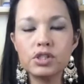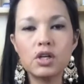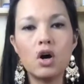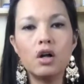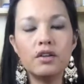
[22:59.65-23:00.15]

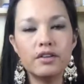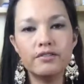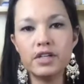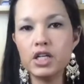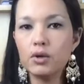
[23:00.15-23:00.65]
all the
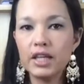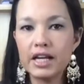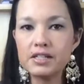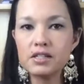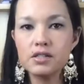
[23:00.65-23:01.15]
video
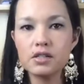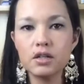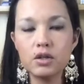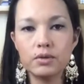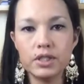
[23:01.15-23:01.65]
lessons are
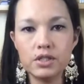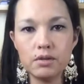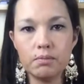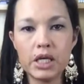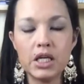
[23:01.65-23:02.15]
going to
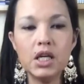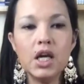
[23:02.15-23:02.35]
be.